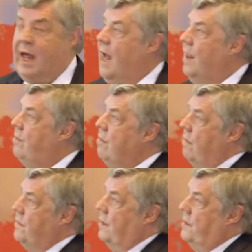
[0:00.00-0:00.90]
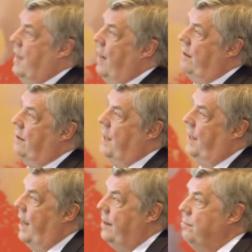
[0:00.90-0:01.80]
And 2 of such
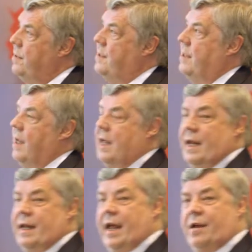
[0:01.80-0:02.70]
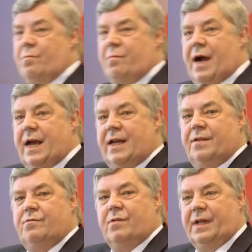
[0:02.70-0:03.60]
hydrogen atoms, they combine
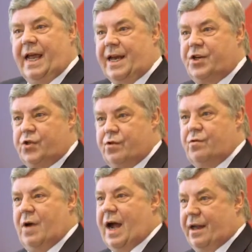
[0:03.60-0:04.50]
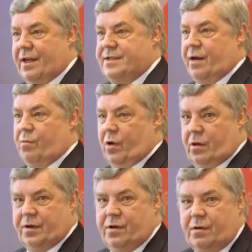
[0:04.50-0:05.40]
into an H2, a hydrogen
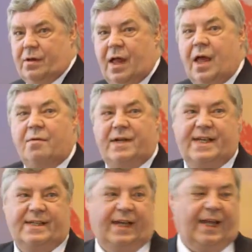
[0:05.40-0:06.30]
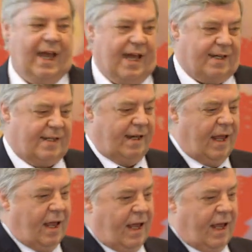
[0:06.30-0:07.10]
molecule, which is a gas.